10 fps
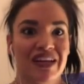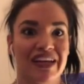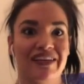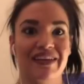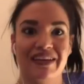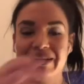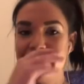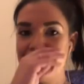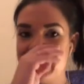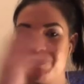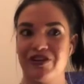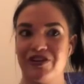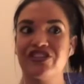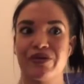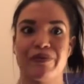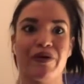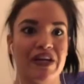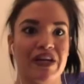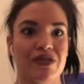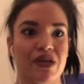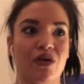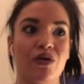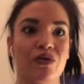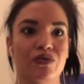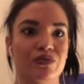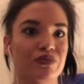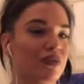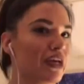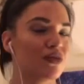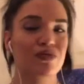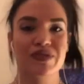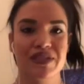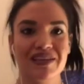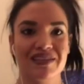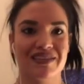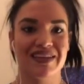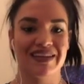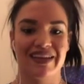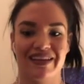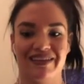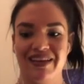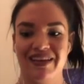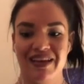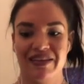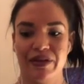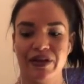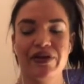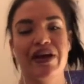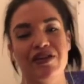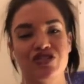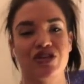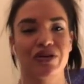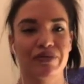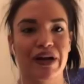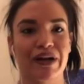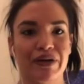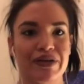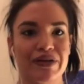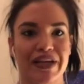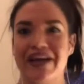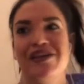in the production room, and he was like, oh, like, who is this? And then they were like, oh yeah, that's Shaul Guerrero. And he was like, I